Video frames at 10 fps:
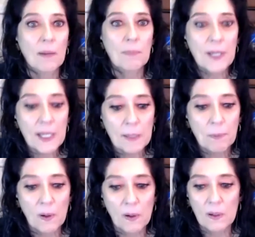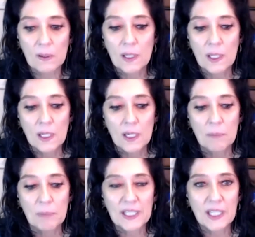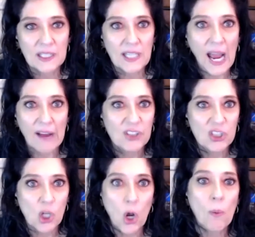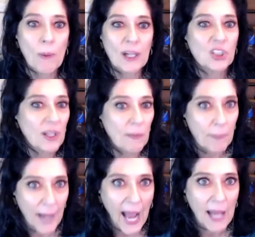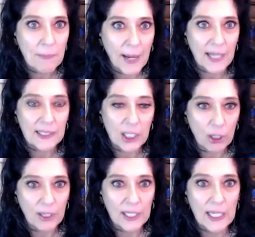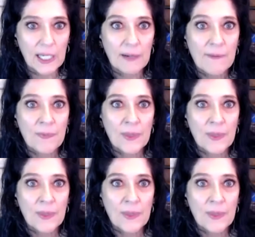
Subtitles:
of people because they have so much of the bad bacteria